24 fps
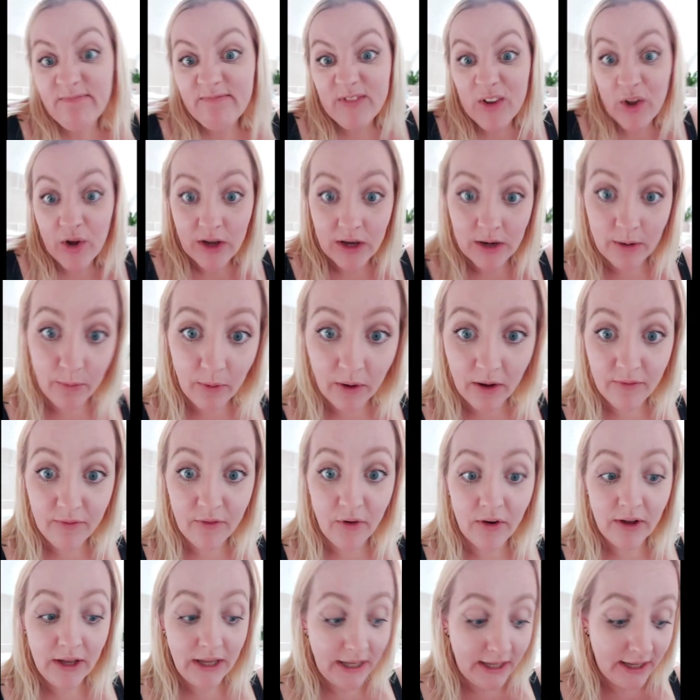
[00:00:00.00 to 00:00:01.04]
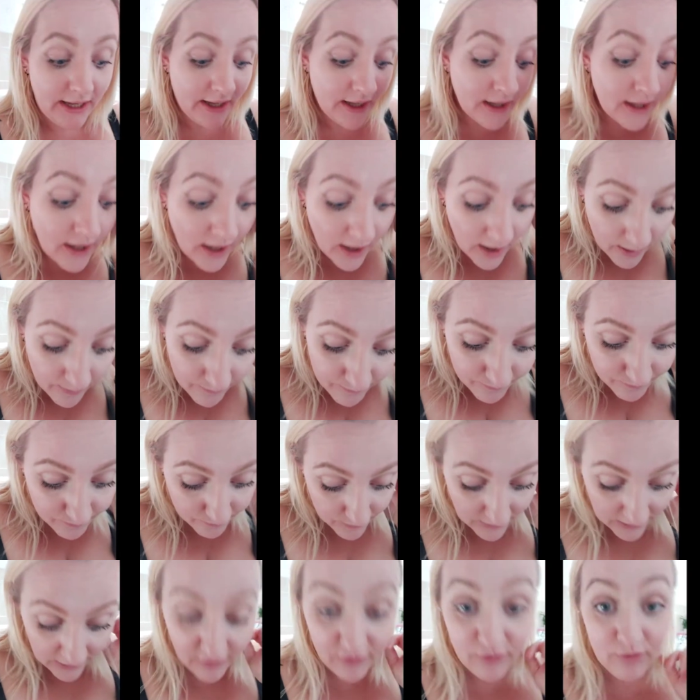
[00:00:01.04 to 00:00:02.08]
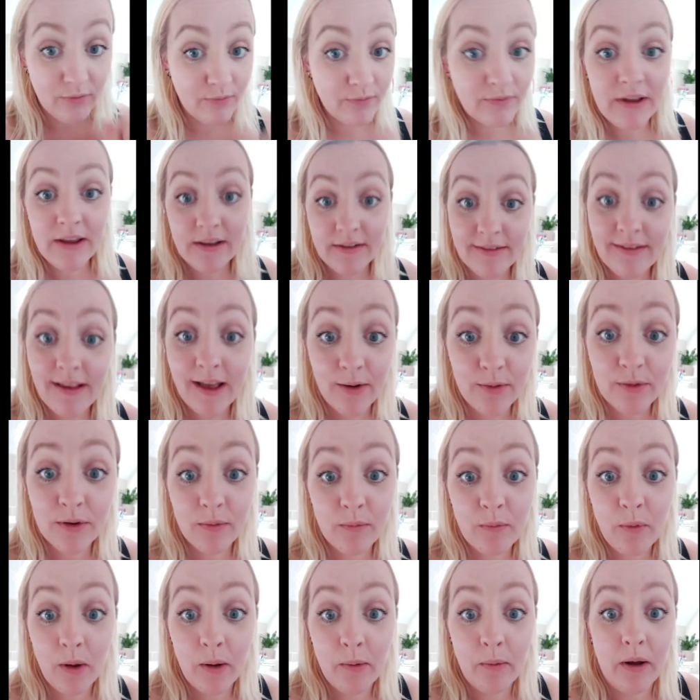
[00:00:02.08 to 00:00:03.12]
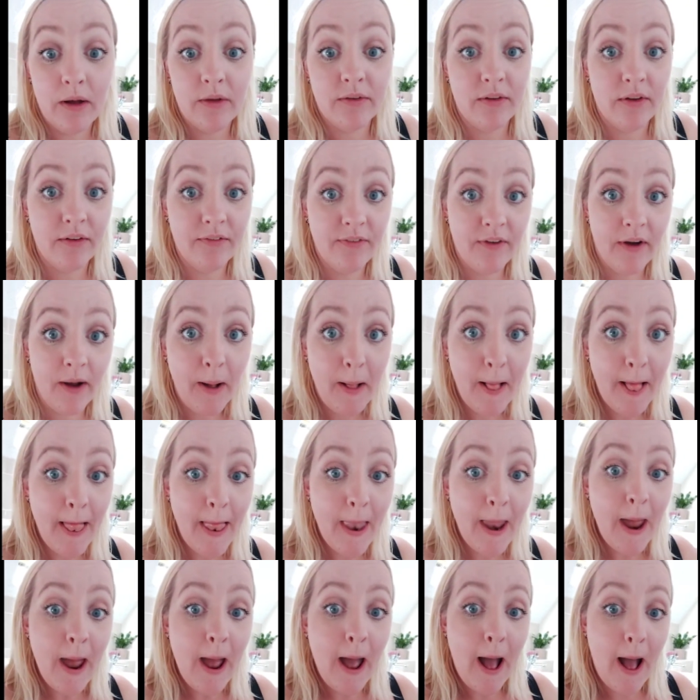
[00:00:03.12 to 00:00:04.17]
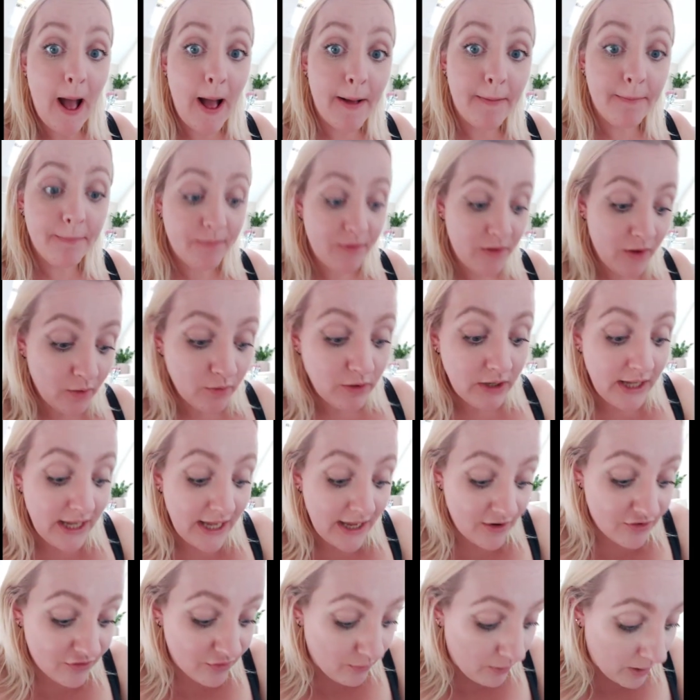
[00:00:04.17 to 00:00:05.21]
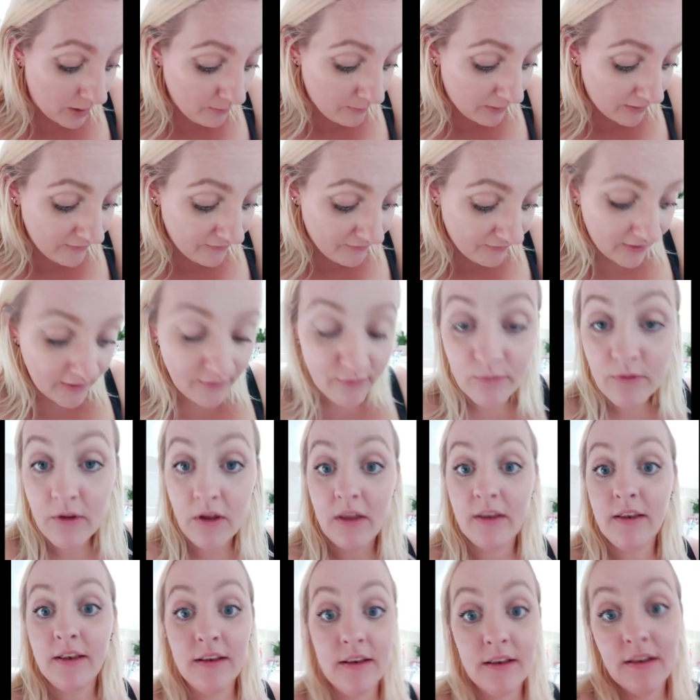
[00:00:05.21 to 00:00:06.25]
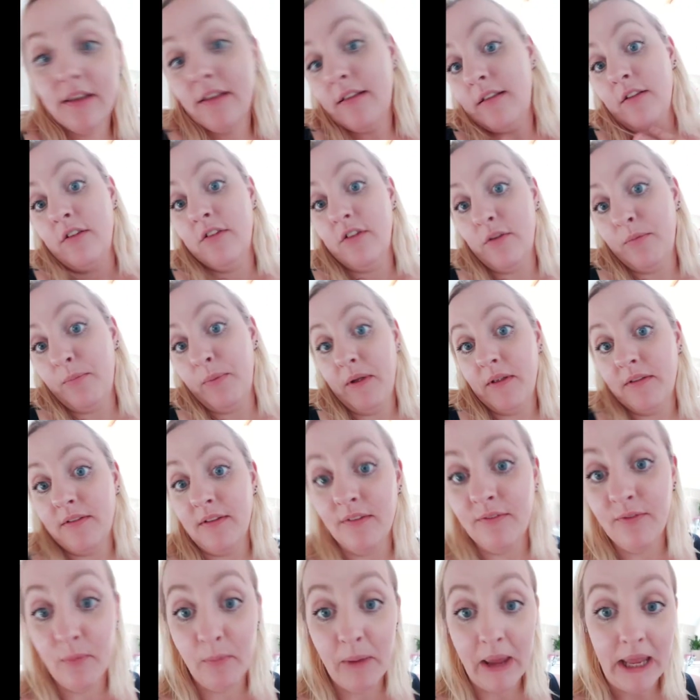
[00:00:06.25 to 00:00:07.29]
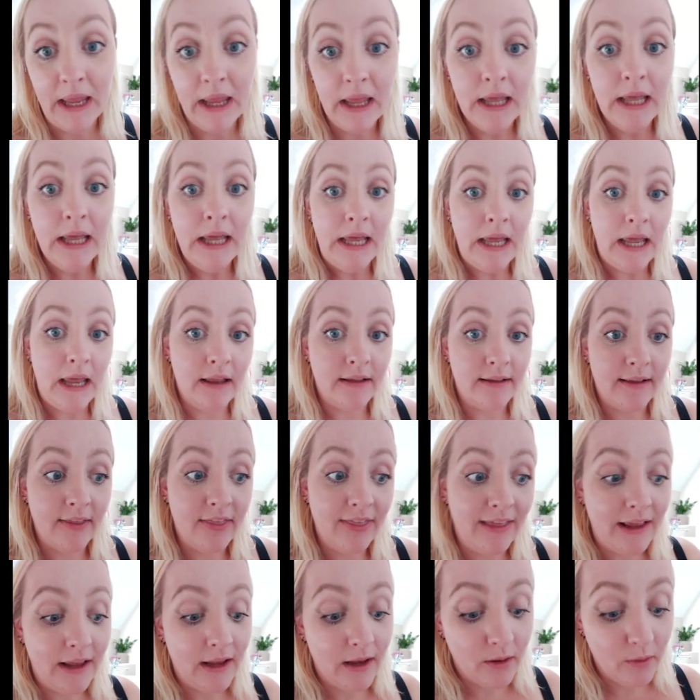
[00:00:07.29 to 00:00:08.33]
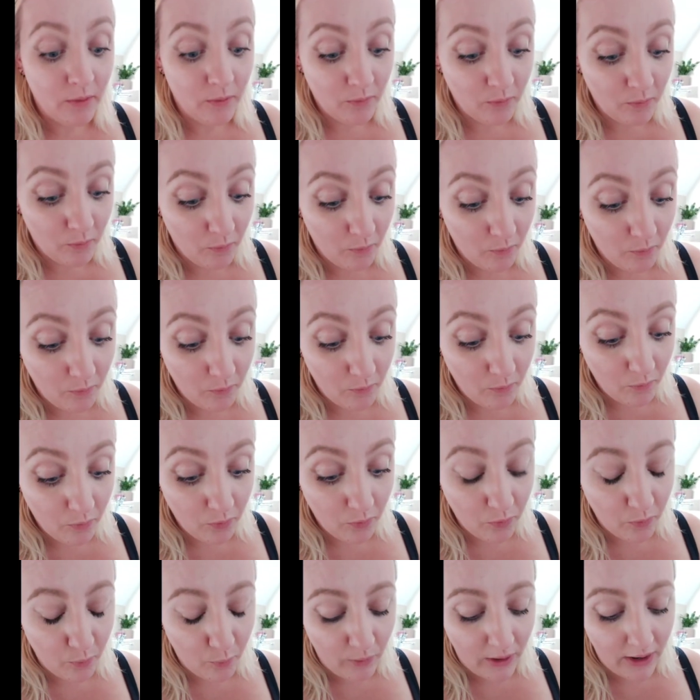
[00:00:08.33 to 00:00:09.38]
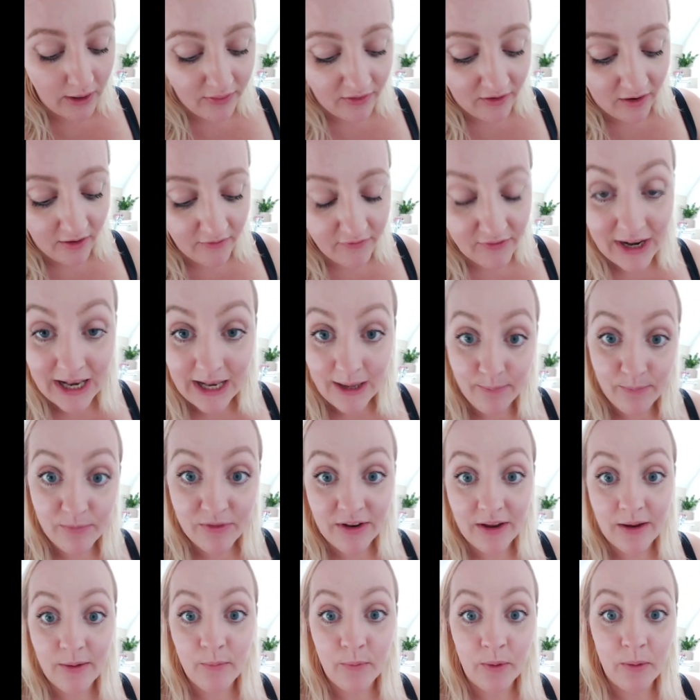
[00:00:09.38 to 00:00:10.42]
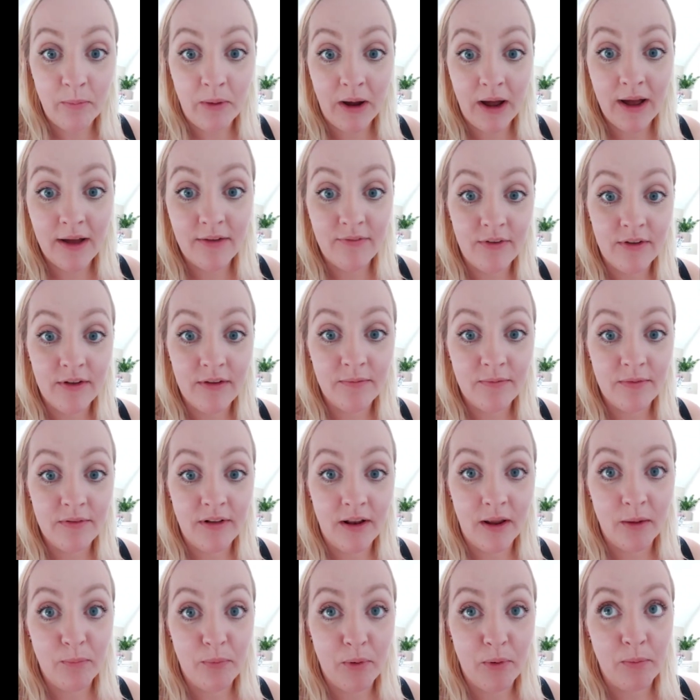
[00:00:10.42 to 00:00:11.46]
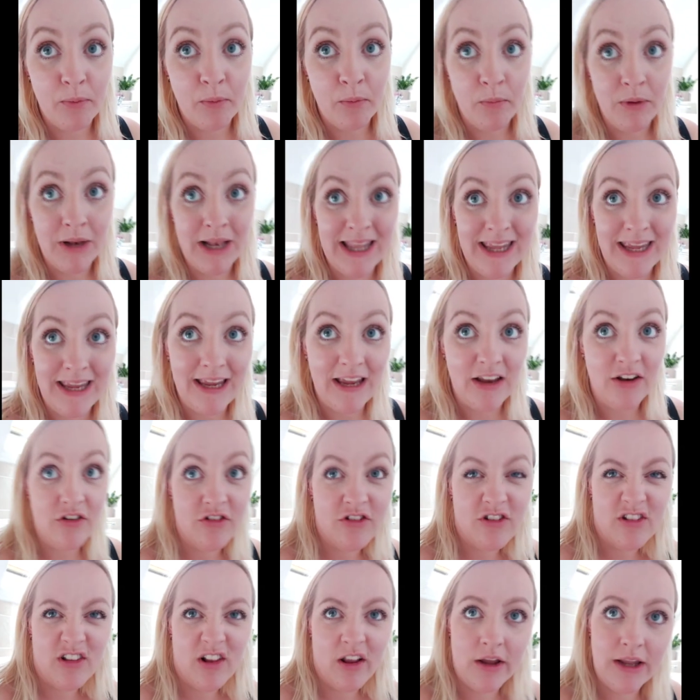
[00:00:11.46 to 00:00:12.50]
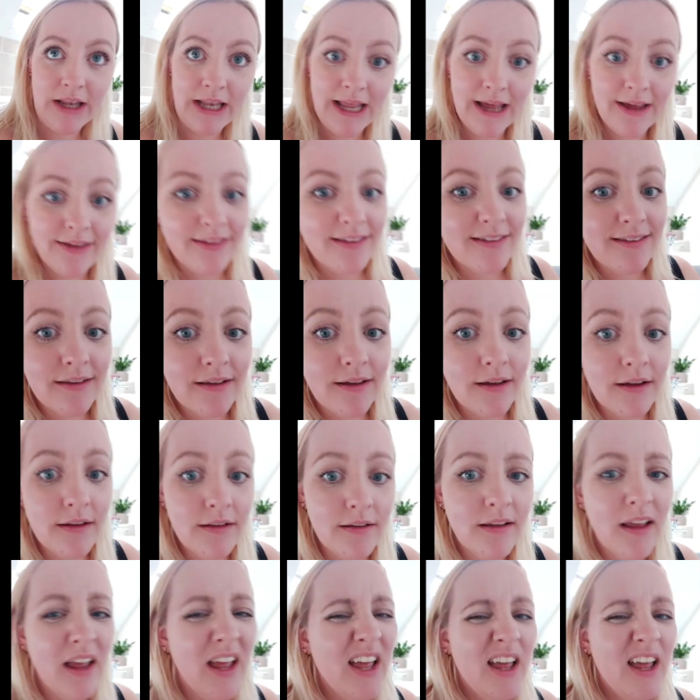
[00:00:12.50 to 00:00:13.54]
Looking at what I've got here, it's held up quite well so far. The only issue I might find, and this is just personally for me, is I think the way that I've clipped it, we might have a slight problem with leakage slightly out the sides,